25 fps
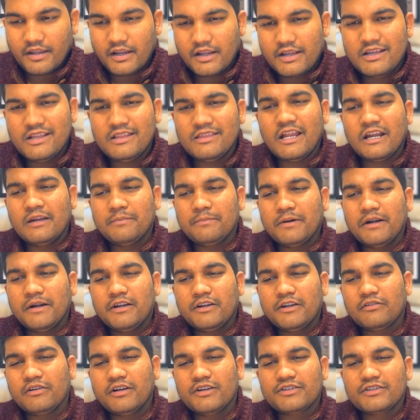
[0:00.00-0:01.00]
In that
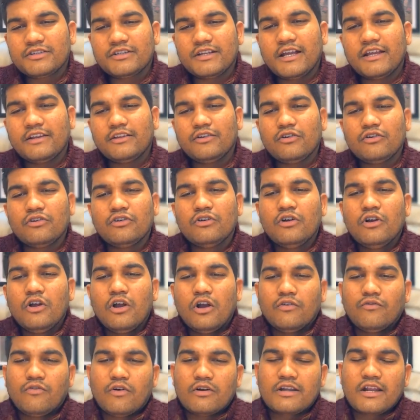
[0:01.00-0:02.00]
particular scenario,
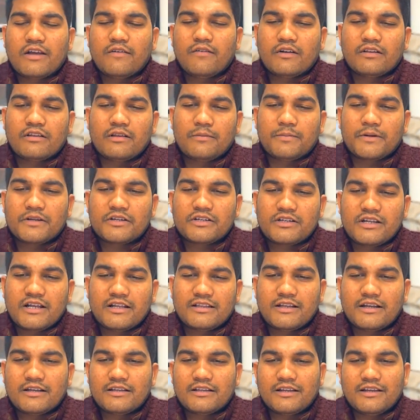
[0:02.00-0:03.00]
whatever the
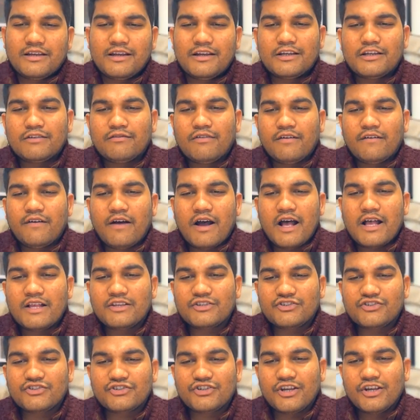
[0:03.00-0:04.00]
Prashna that the native have
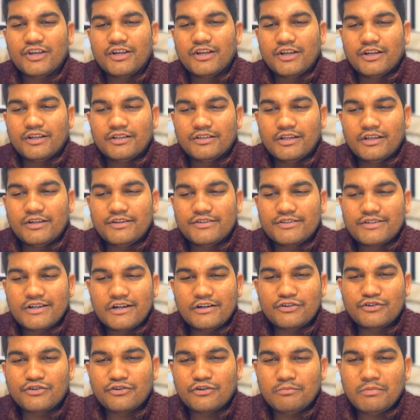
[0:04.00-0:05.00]
asked, the
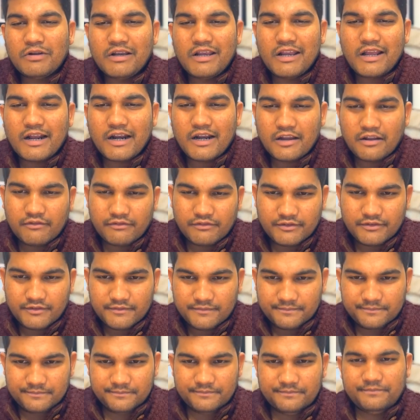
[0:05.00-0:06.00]
result should be negative
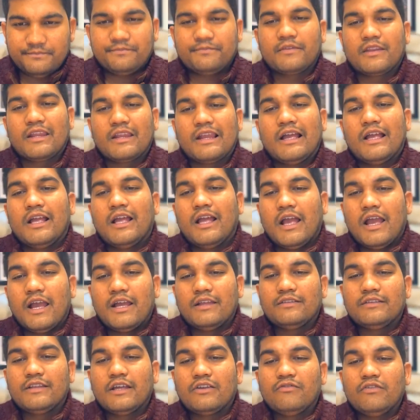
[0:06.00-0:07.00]

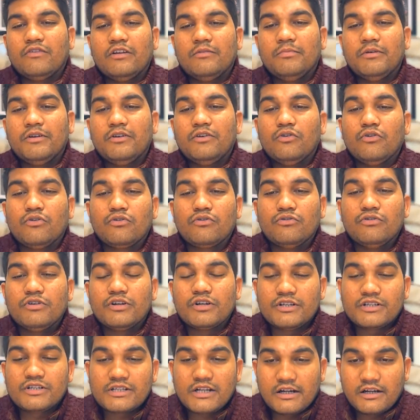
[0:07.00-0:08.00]
and there will be no
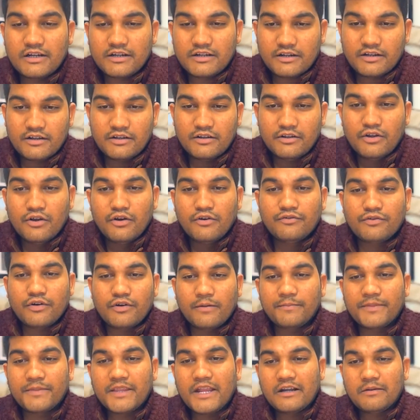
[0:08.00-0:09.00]
good result
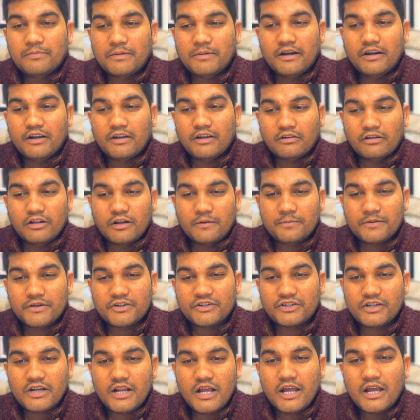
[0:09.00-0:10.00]
from that particular
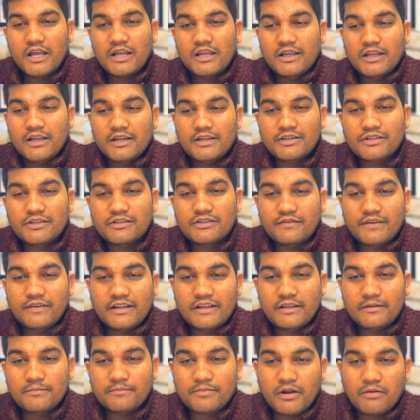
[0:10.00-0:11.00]
Prashna. It is a
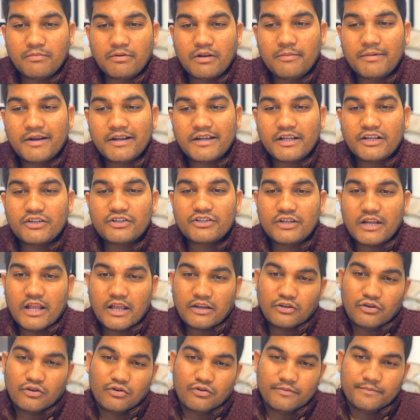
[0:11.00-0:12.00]
very problematic
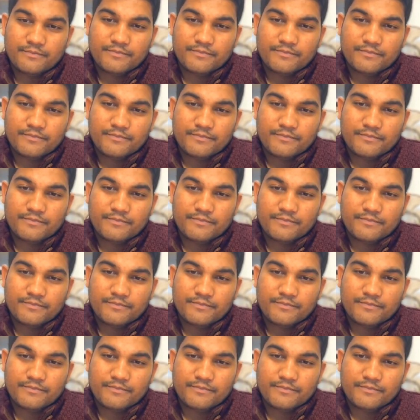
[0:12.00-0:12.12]
scenario.